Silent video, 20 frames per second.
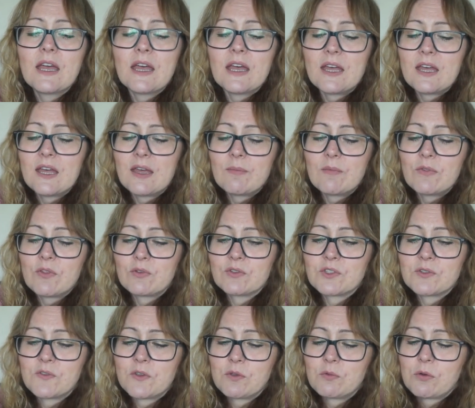Um, those
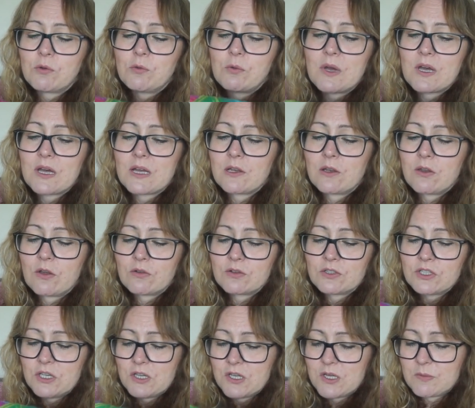of you who are
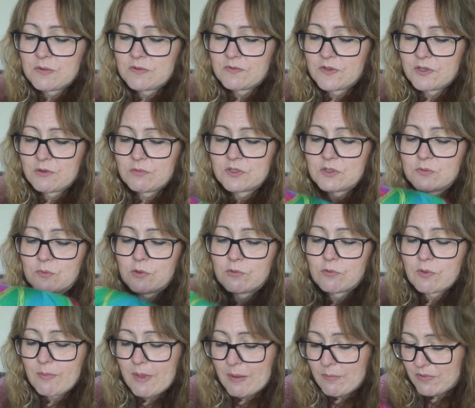long-term viewers will
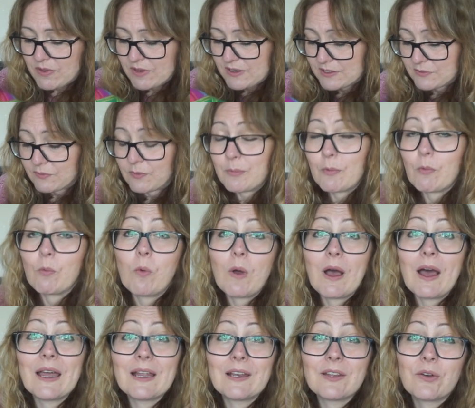remember this from a
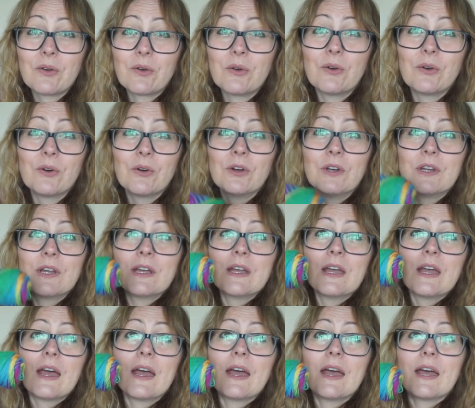while ago.
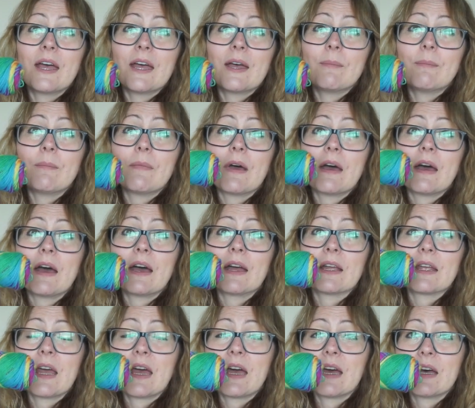Um, I
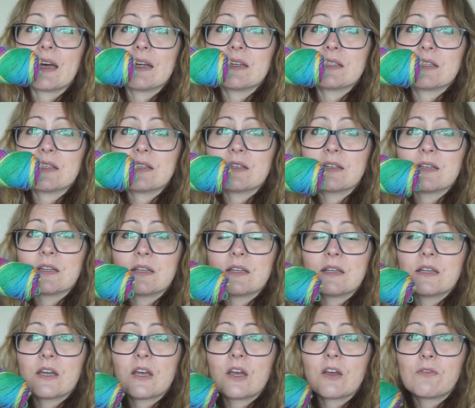had
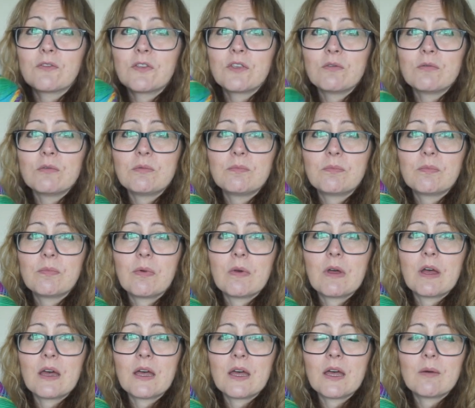a few
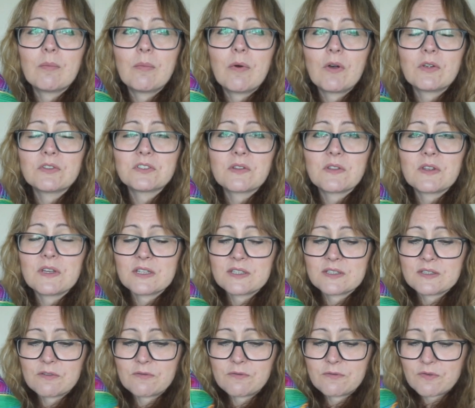uh, balls of
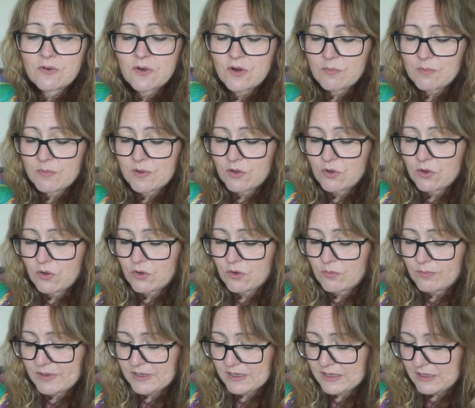this from
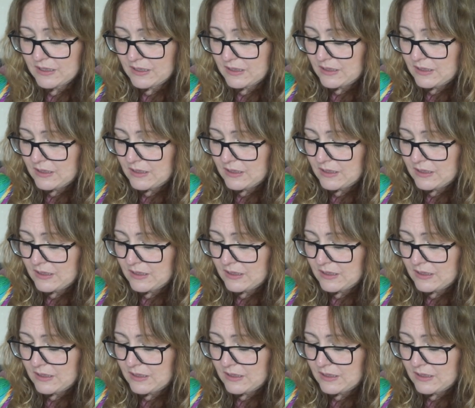Hobie.